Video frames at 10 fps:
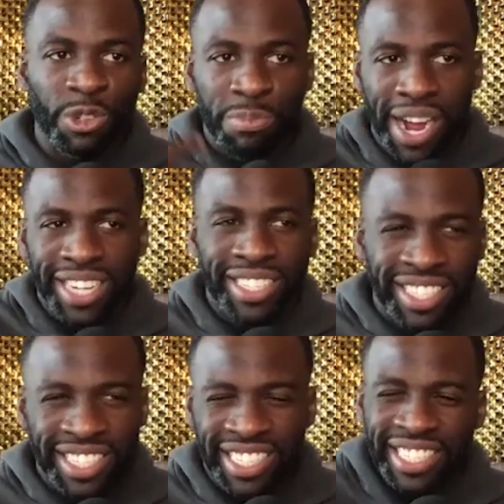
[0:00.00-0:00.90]
much
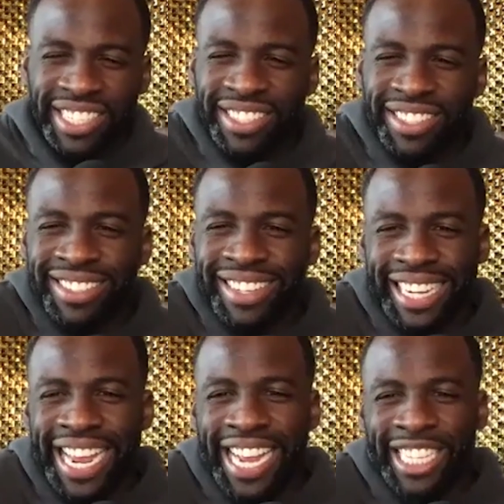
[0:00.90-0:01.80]
to just
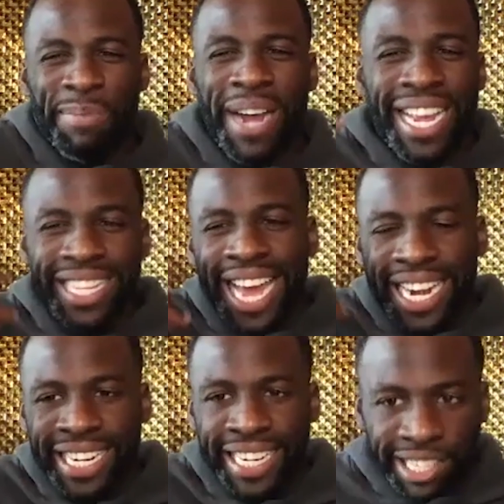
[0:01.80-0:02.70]
glance by that
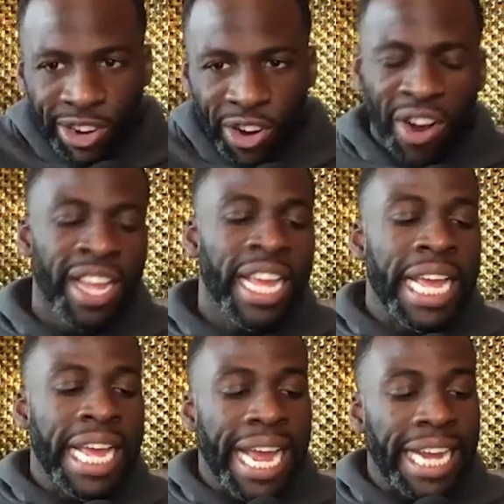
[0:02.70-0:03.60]
and ignore it.
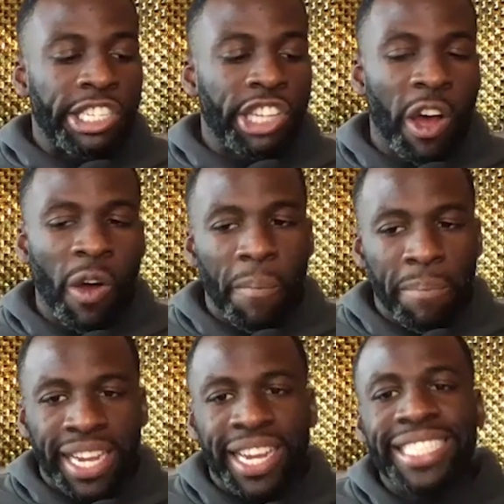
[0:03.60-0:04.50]
And so
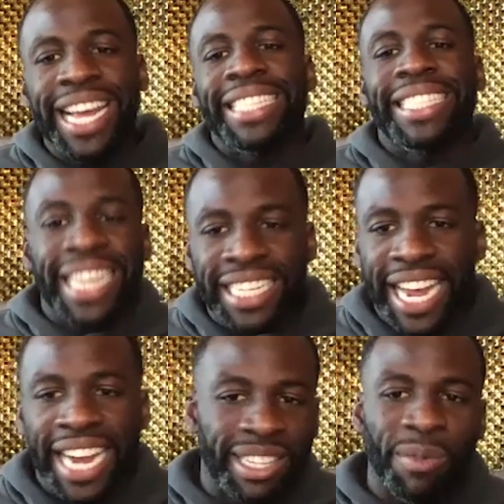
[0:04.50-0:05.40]
because I didn't
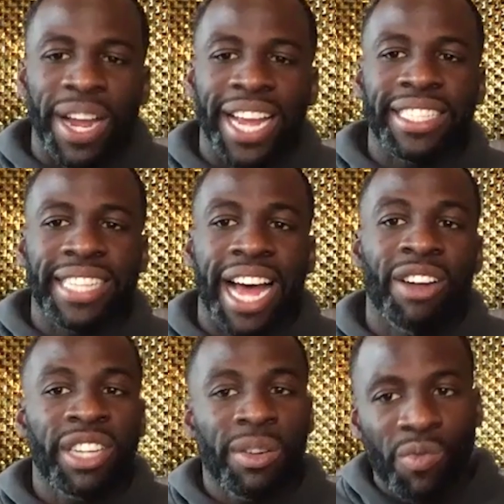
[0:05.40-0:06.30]
like the way it
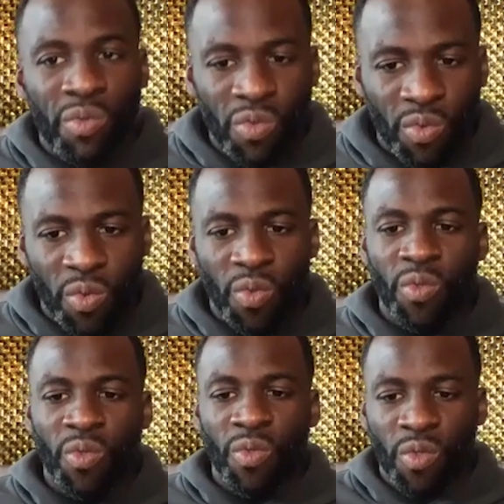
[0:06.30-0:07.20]
sounded,
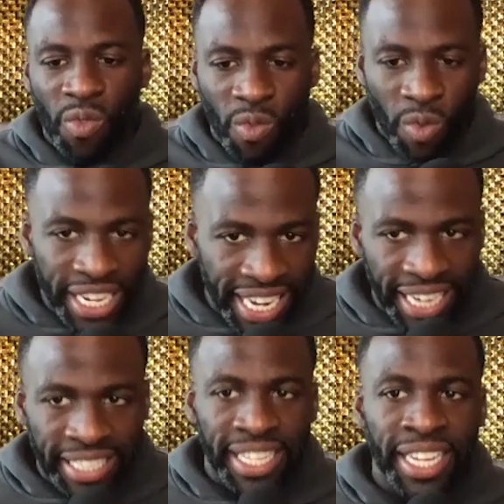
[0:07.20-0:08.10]
we
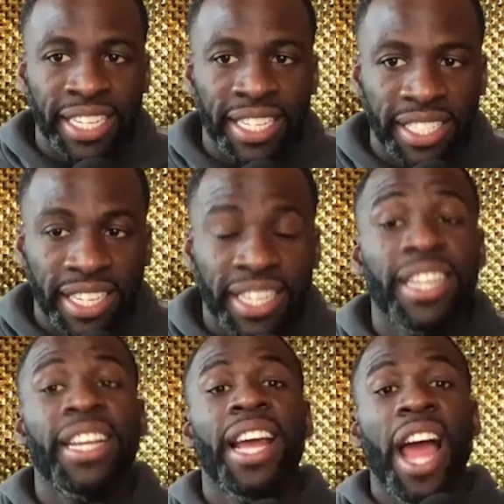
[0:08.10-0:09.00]
nixed it.
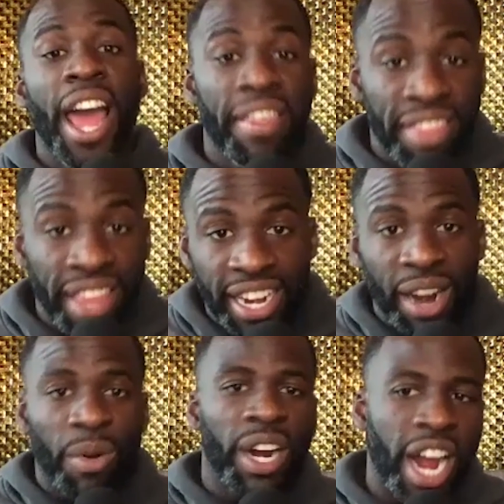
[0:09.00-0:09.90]
And then
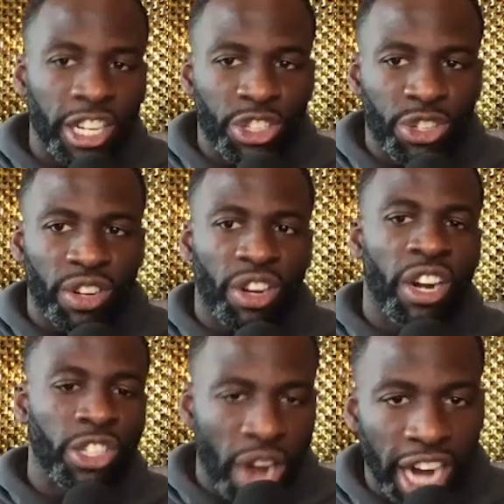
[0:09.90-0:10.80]
there were
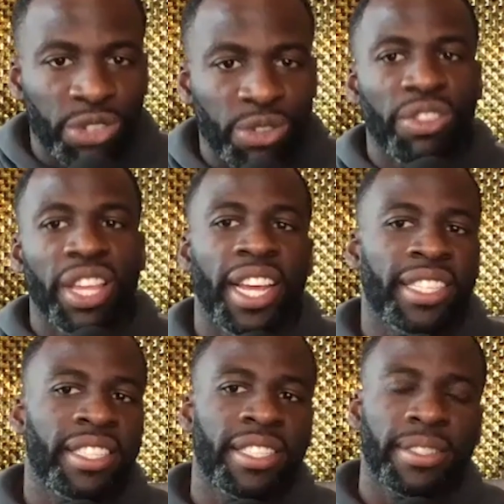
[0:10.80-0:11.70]
contractual
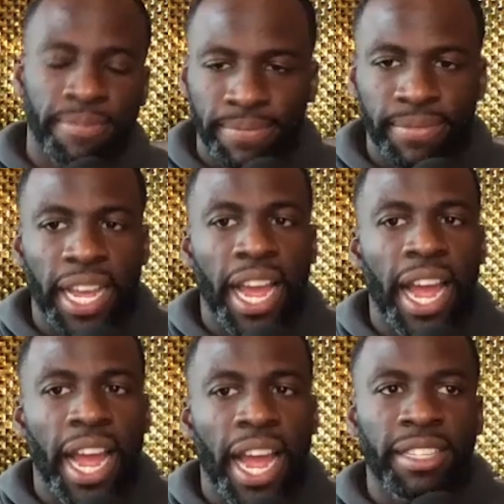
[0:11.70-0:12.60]
things,
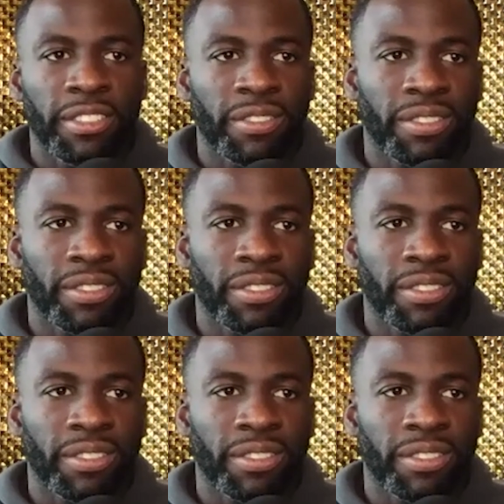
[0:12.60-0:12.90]
and